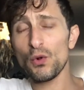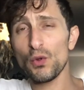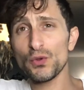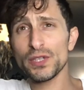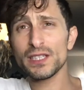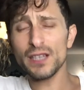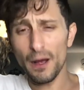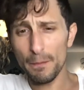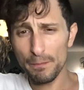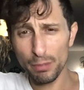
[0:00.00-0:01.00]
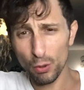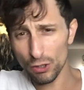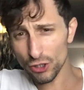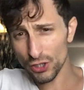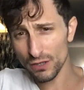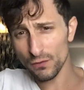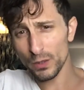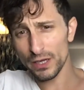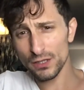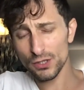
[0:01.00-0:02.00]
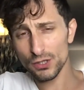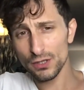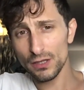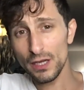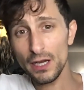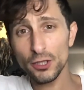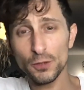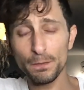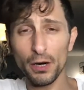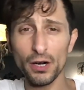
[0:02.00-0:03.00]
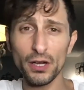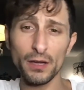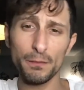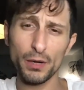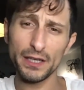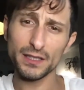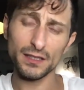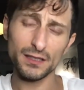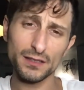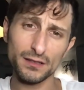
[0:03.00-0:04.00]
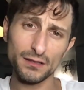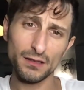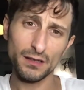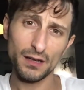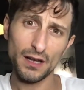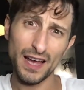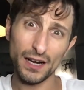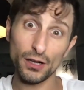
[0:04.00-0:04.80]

some portion of which each party embraces, and a